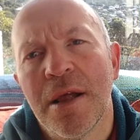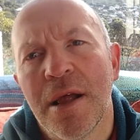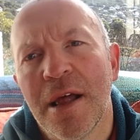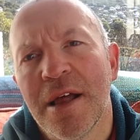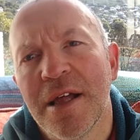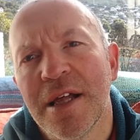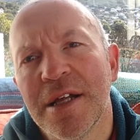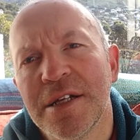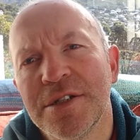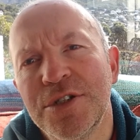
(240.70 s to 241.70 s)

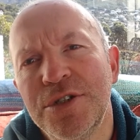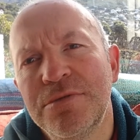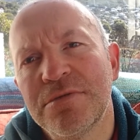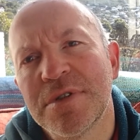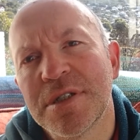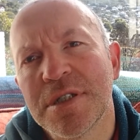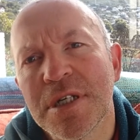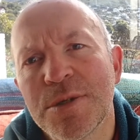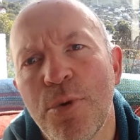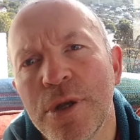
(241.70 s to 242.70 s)

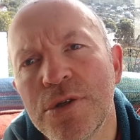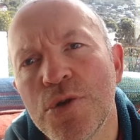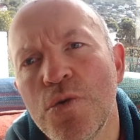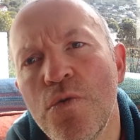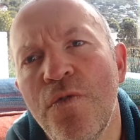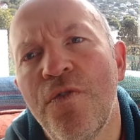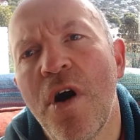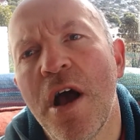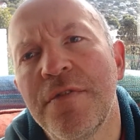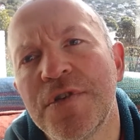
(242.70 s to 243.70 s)

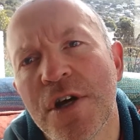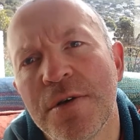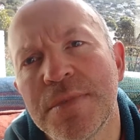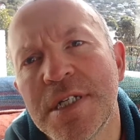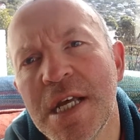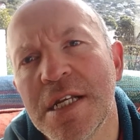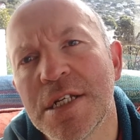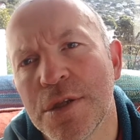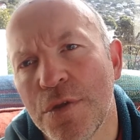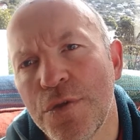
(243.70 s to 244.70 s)
6.25 times 10
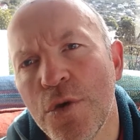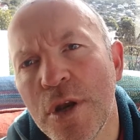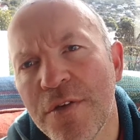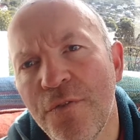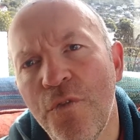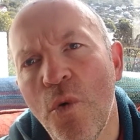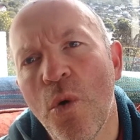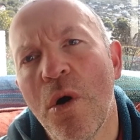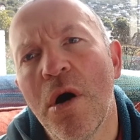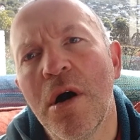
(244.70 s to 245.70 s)
to the
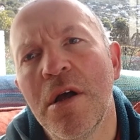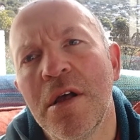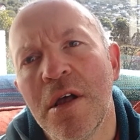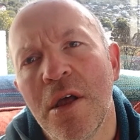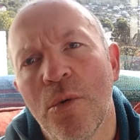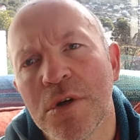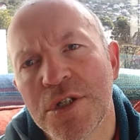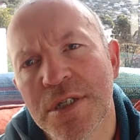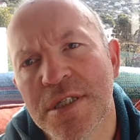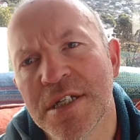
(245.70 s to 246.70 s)
34,
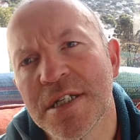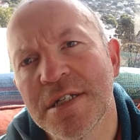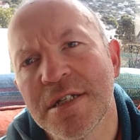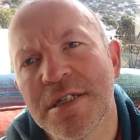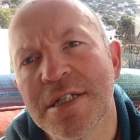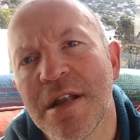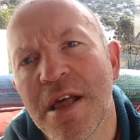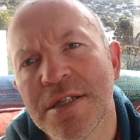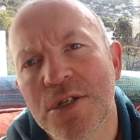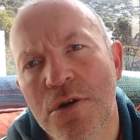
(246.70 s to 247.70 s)
which is the distance
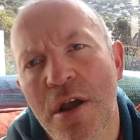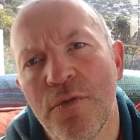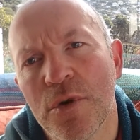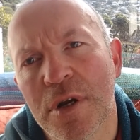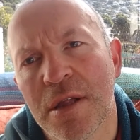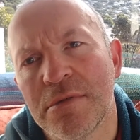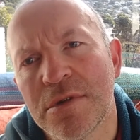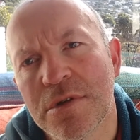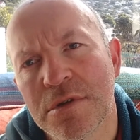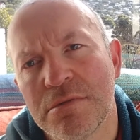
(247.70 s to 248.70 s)
light's traveled at,
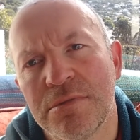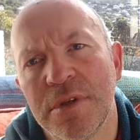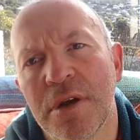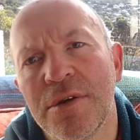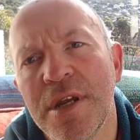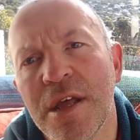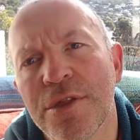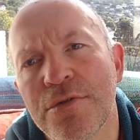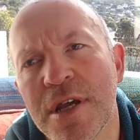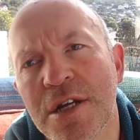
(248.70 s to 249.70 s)
near
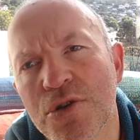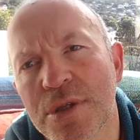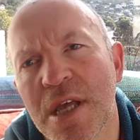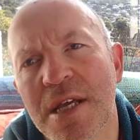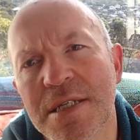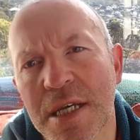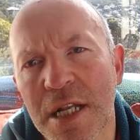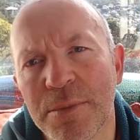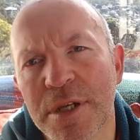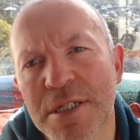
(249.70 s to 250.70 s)
300,000
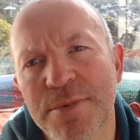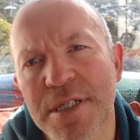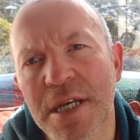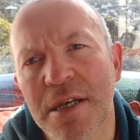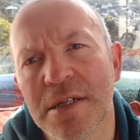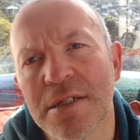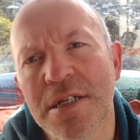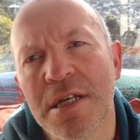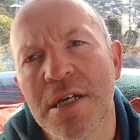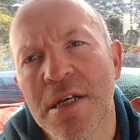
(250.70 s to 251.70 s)
kilometers per
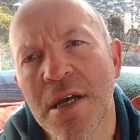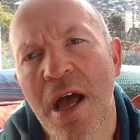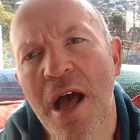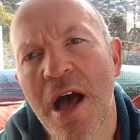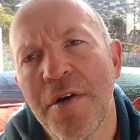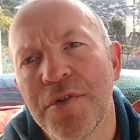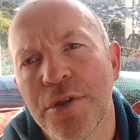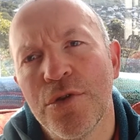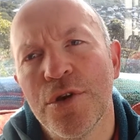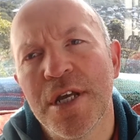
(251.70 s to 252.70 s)
second after
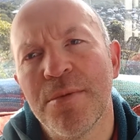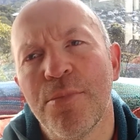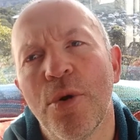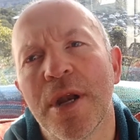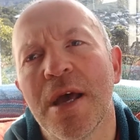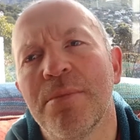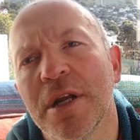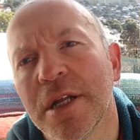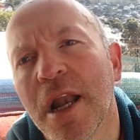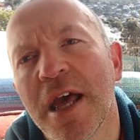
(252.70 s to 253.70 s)
13.8
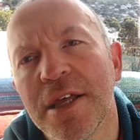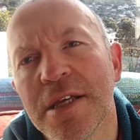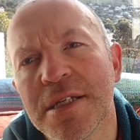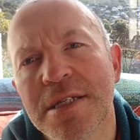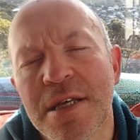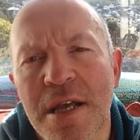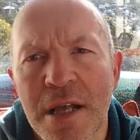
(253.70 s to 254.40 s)
billion light years.